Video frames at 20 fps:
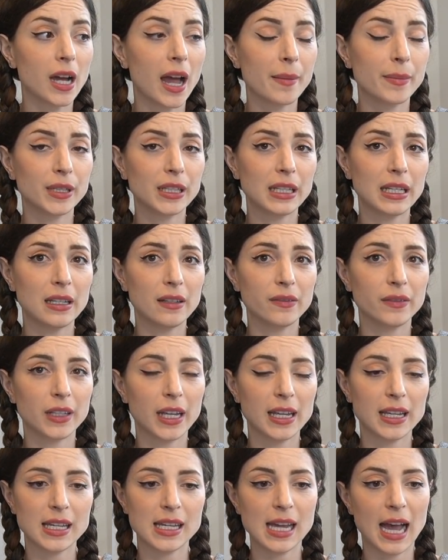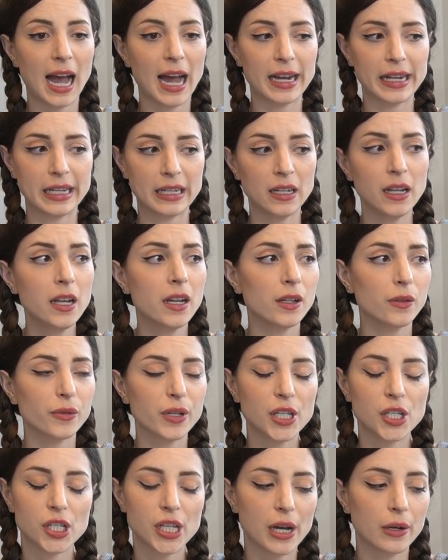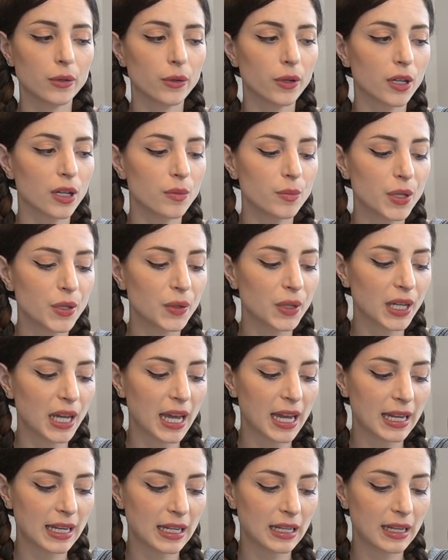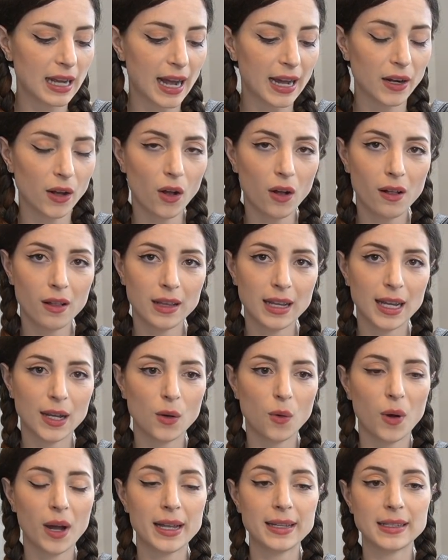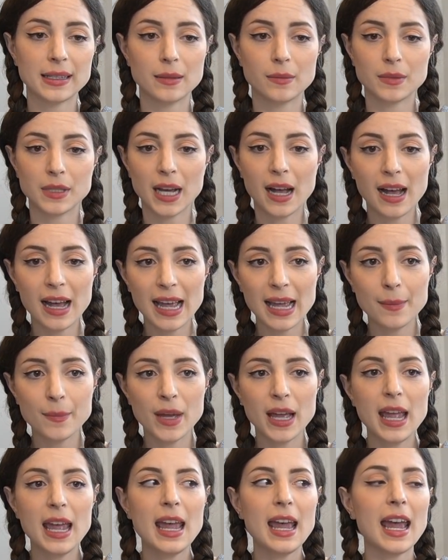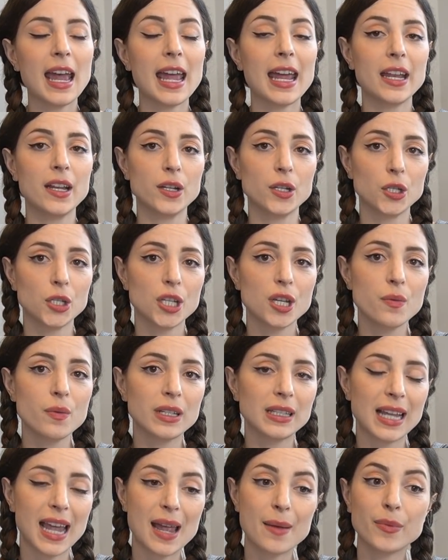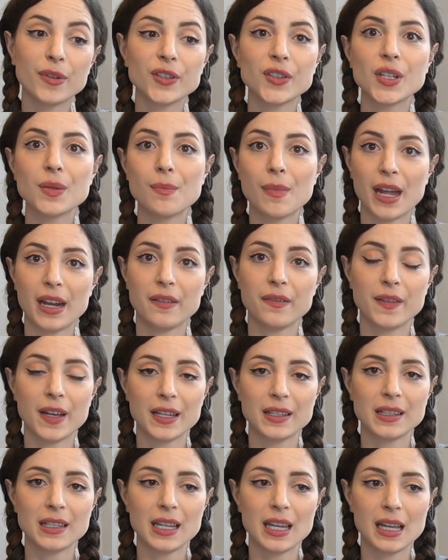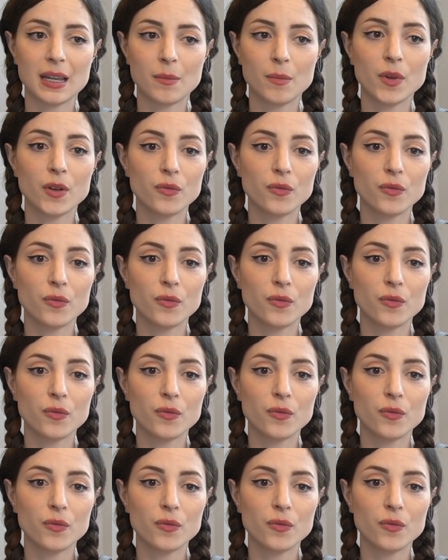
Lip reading: I believe like he hadn't reached out or communicated at all in quite some time, and she was able to manifest him